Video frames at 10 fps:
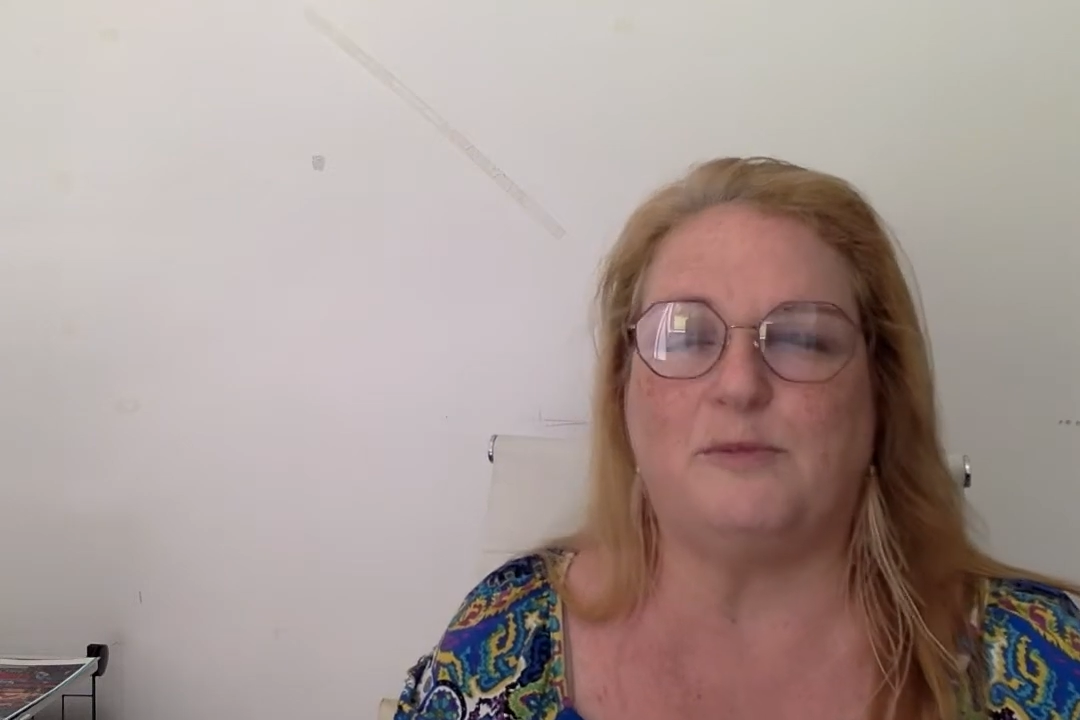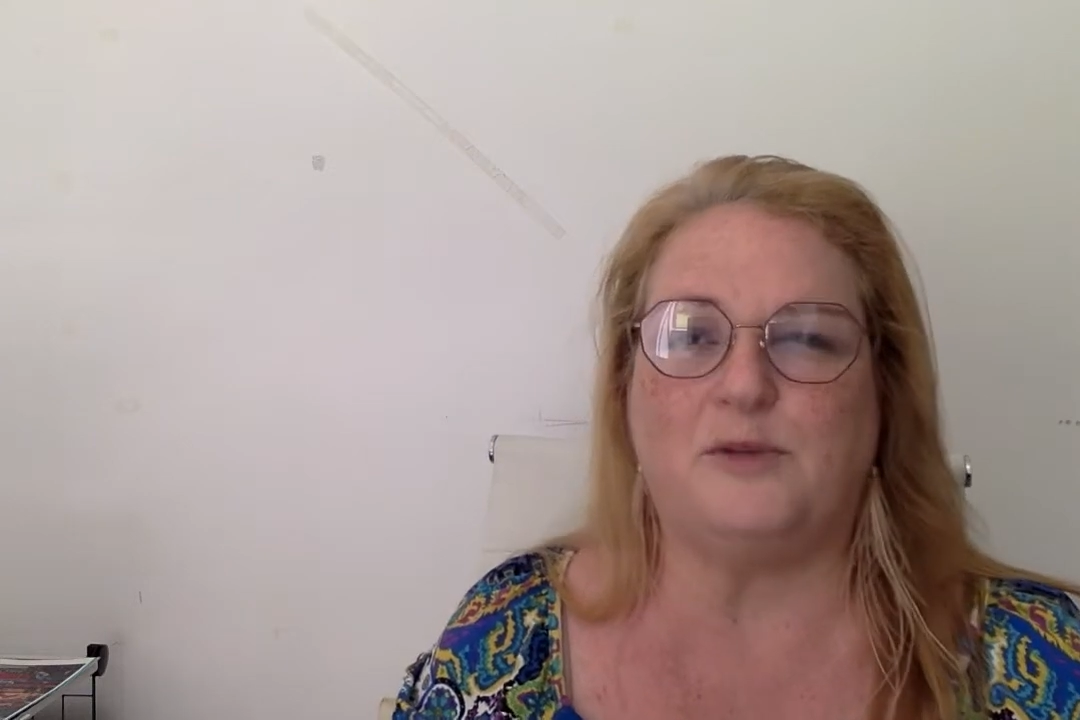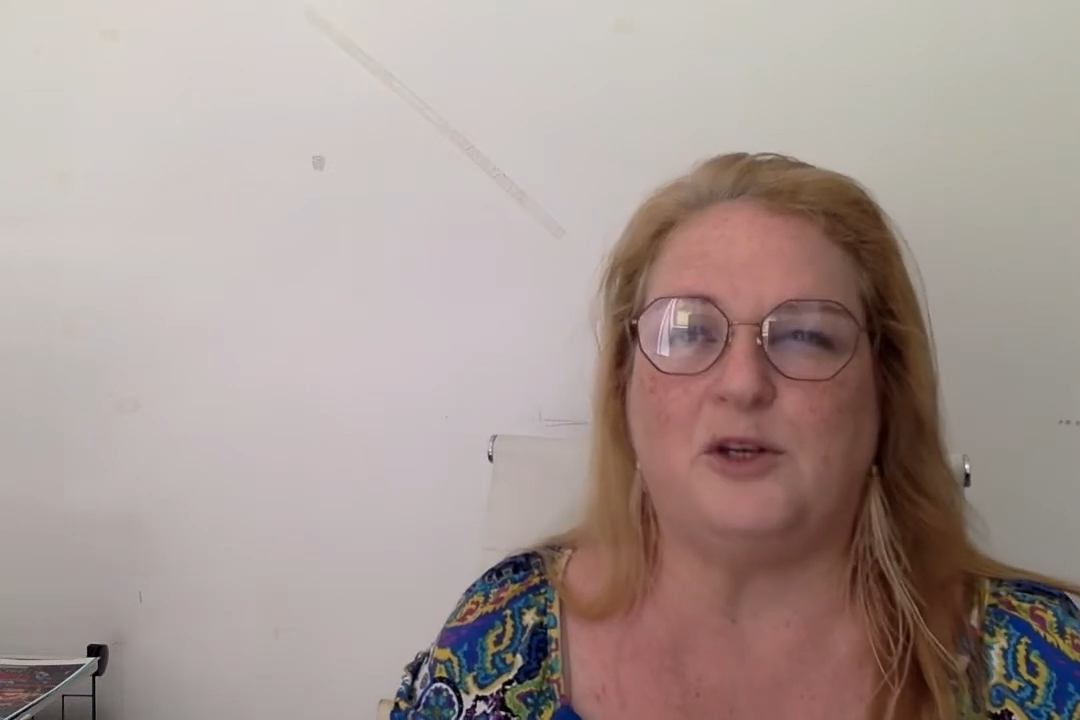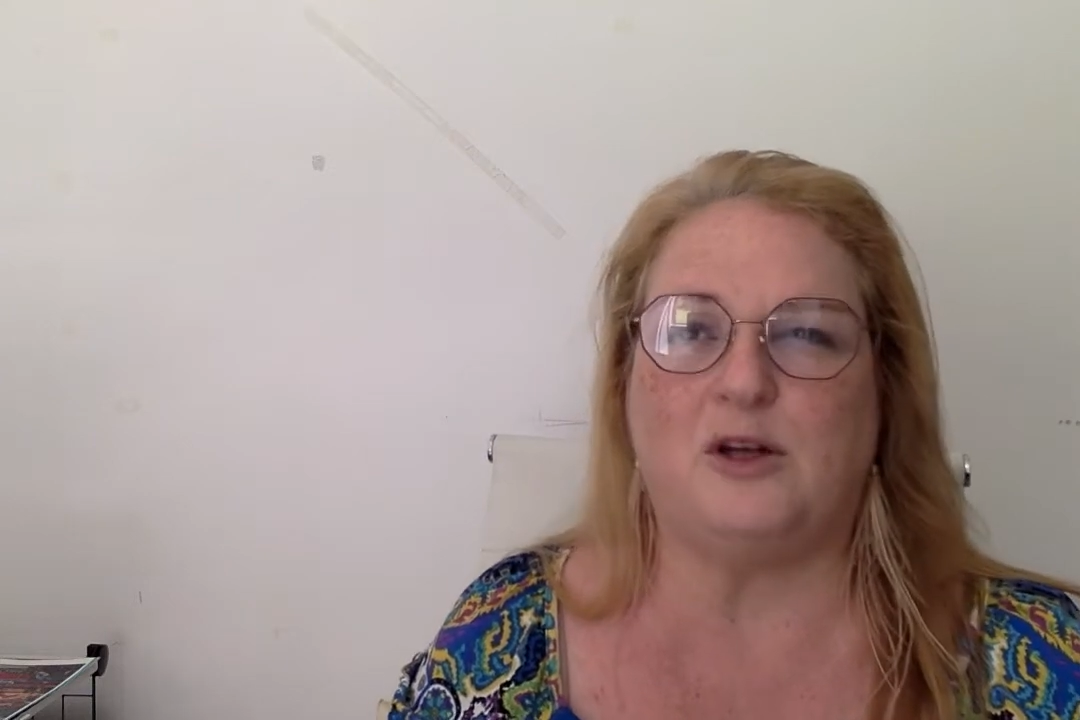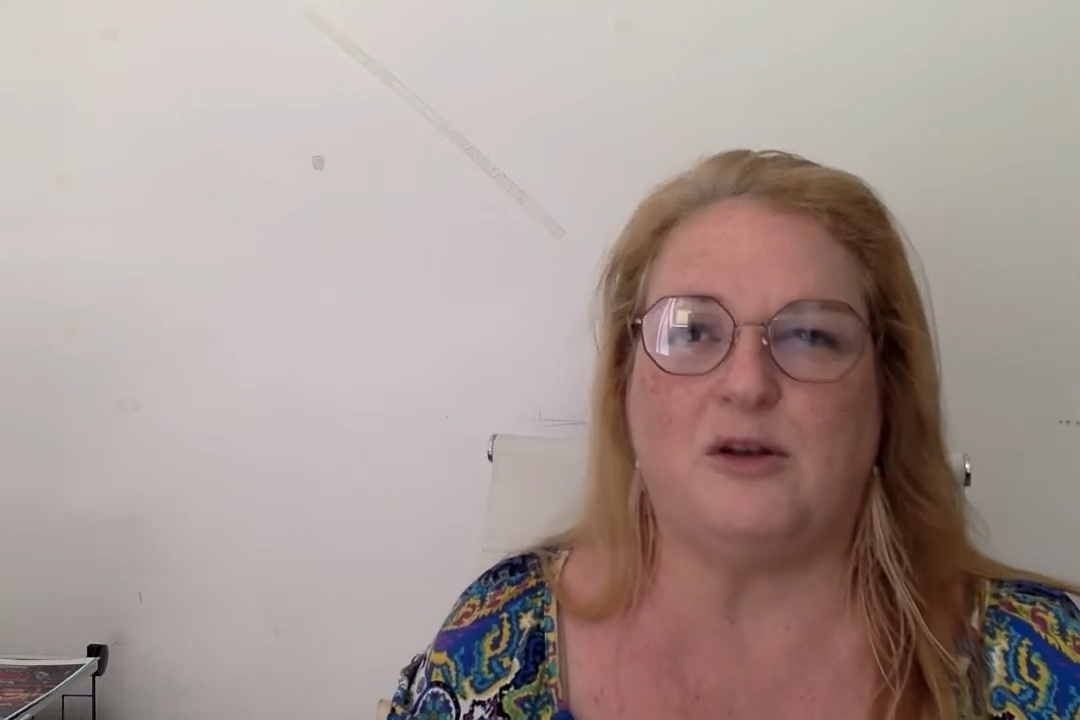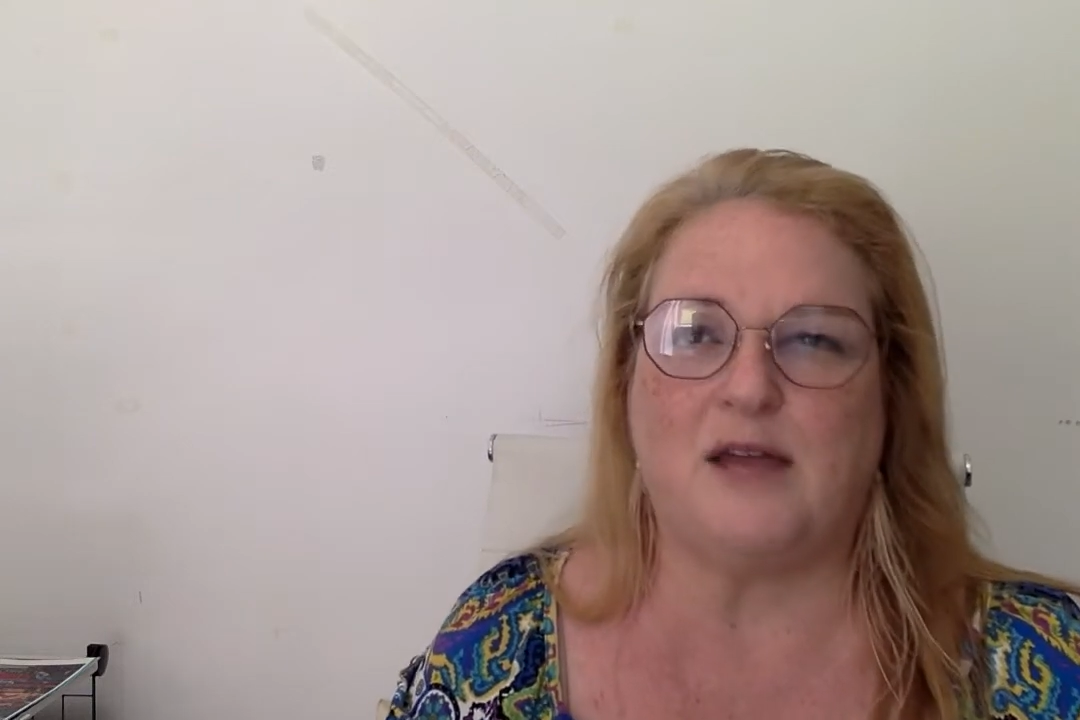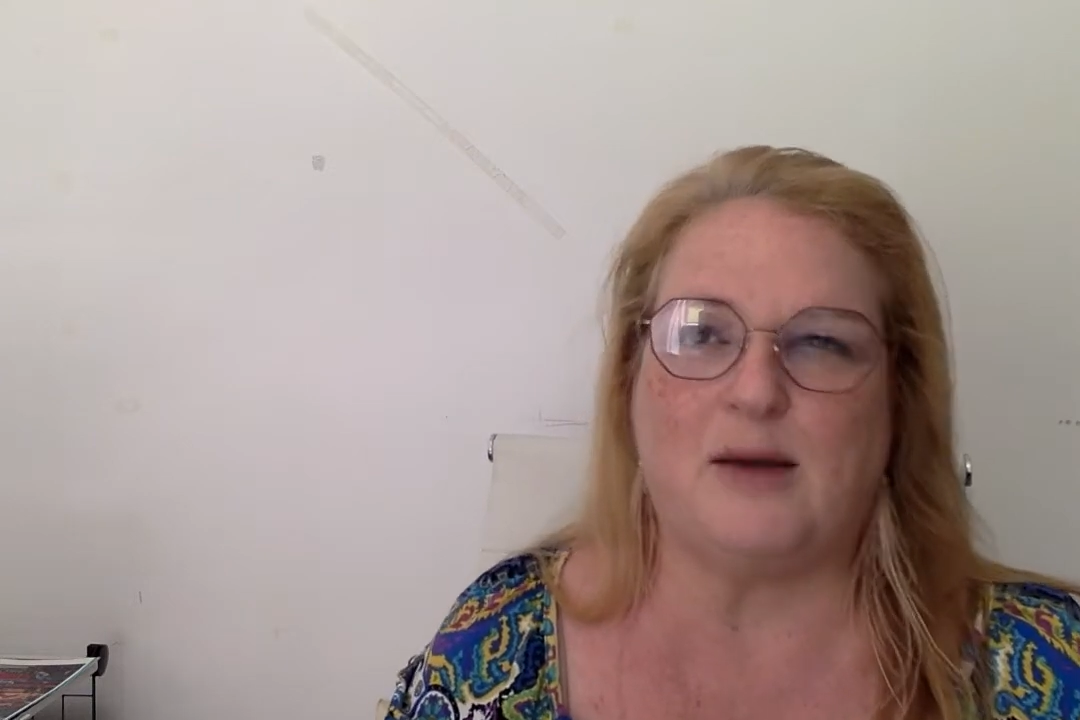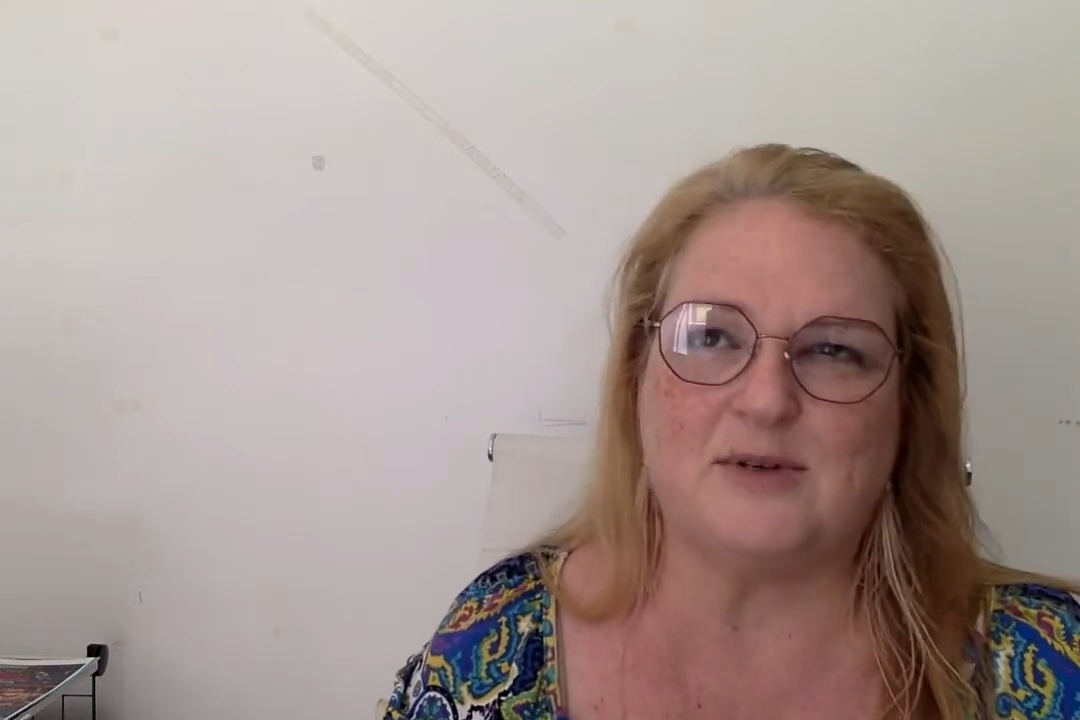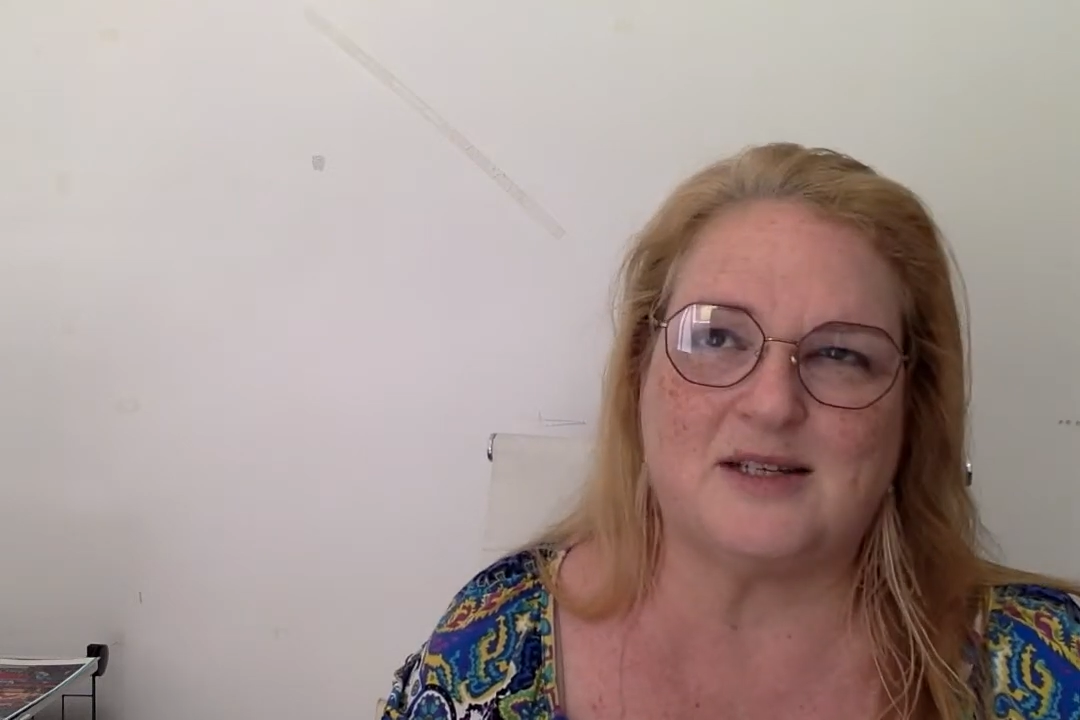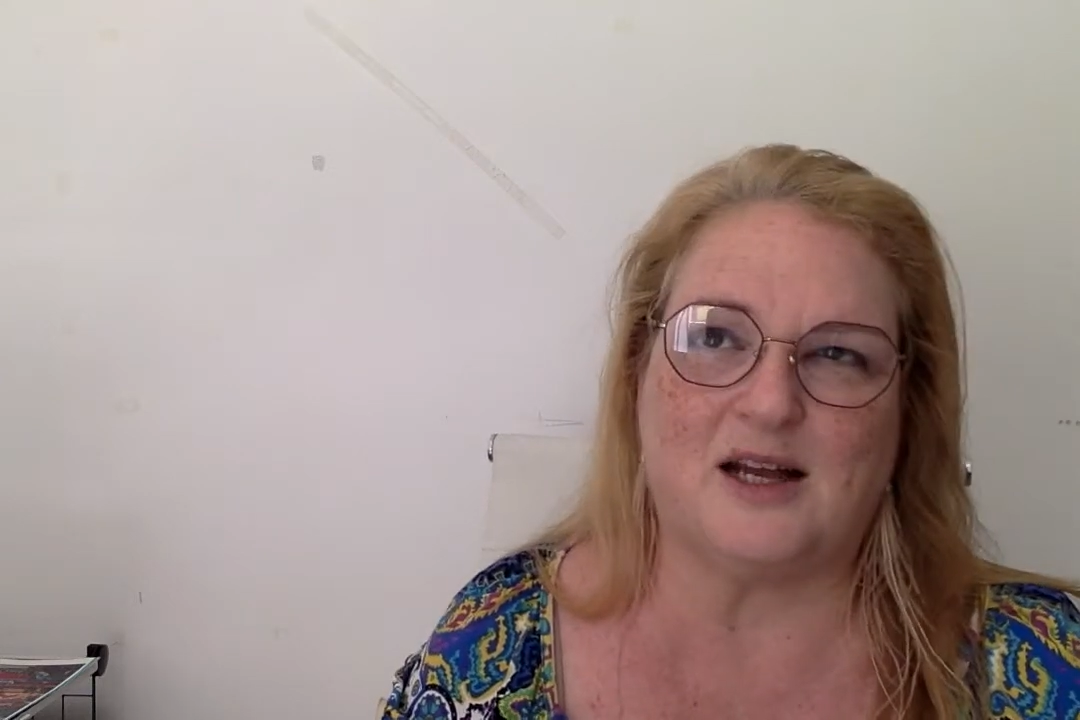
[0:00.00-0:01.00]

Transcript: you know, that was